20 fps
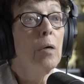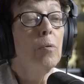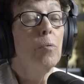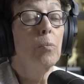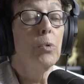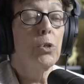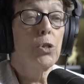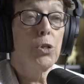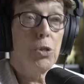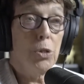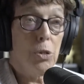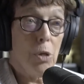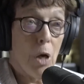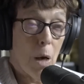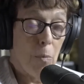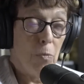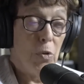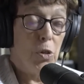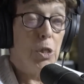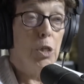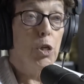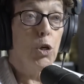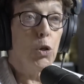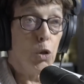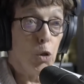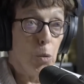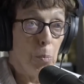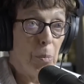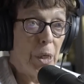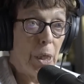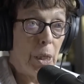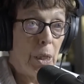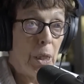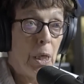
which is obviously urban.